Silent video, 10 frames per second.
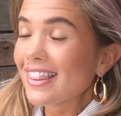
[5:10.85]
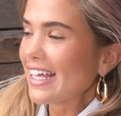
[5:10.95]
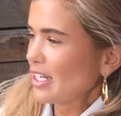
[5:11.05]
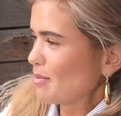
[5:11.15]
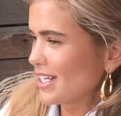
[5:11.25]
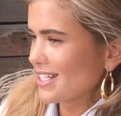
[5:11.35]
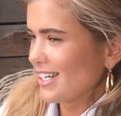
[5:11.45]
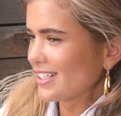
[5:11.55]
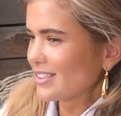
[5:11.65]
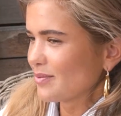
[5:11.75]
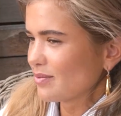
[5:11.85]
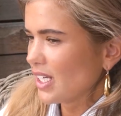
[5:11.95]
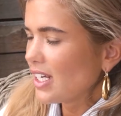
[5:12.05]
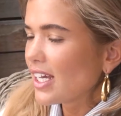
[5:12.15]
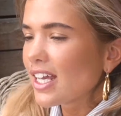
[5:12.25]
that'll be exciting. I
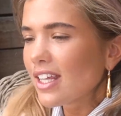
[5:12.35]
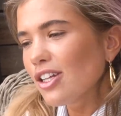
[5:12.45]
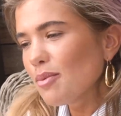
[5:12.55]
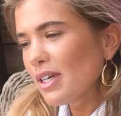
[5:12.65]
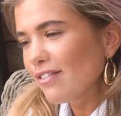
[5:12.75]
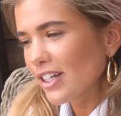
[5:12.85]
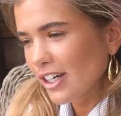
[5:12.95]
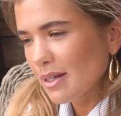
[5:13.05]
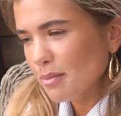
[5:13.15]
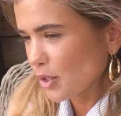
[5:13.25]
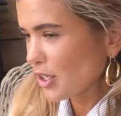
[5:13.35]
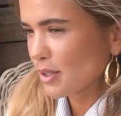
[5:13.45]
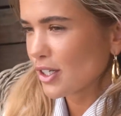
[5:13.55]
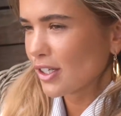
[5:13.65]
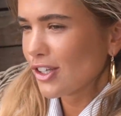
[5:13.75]
think it'll be a very
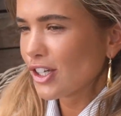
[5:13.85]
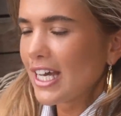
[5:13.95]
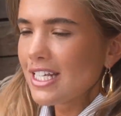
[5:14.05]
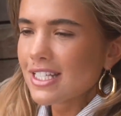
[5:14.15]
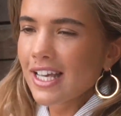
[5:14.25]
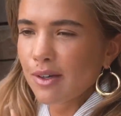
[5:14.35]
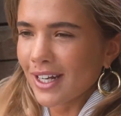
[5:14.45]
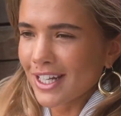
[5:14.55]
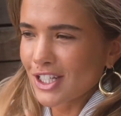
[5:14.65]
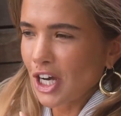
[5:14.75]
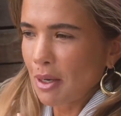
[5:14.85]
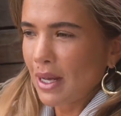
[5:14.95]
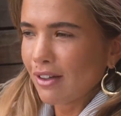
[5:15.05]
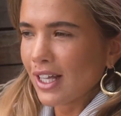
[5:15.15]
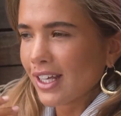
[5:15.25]
important book. You guys like when I talk
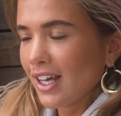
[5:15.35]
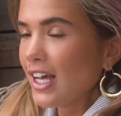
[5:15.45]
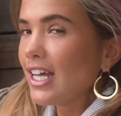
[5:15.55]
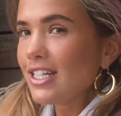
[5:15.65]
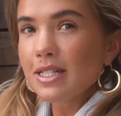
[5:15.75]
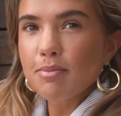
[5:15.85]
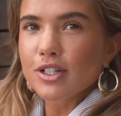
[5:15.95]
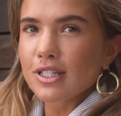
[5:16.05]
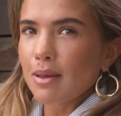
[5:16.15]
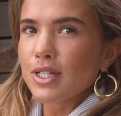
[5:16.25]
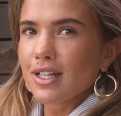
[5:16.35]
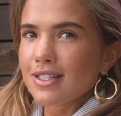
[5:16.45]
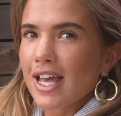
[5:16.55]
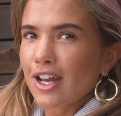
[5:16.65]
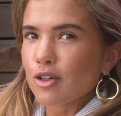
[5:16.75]
about like deeper
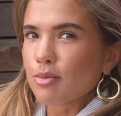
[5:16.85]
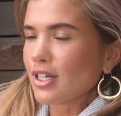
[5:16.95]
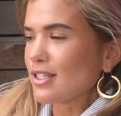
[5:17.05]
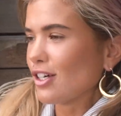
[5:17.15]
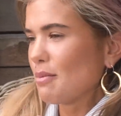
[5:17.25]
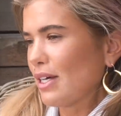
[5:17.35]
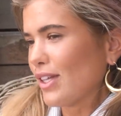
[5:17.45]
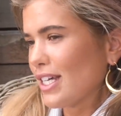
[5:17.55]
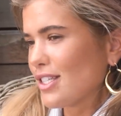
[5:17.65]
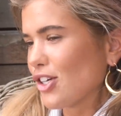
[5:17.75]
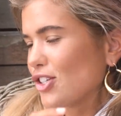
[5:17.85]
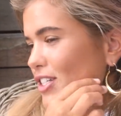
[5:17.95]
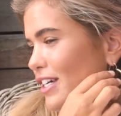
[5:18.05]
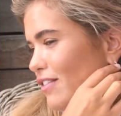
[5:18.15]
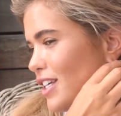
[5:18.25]
subjects, and her book is all about that, so you
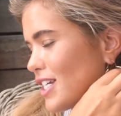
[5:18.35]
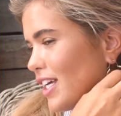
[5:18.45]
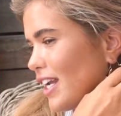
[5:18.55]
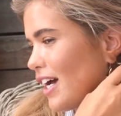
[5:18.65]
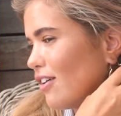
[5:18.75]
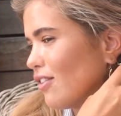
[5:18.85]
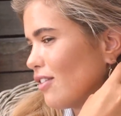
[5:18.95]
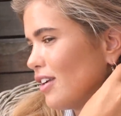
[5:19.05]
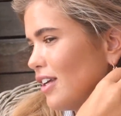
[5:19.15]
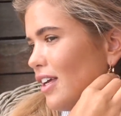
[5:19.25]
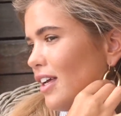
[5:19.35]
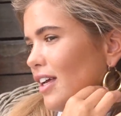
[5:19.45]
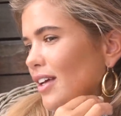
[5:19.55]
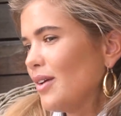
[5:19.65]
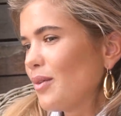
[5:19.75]
should definitely check it out.
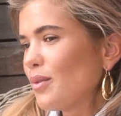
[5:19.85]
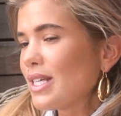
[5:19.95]
Yeah.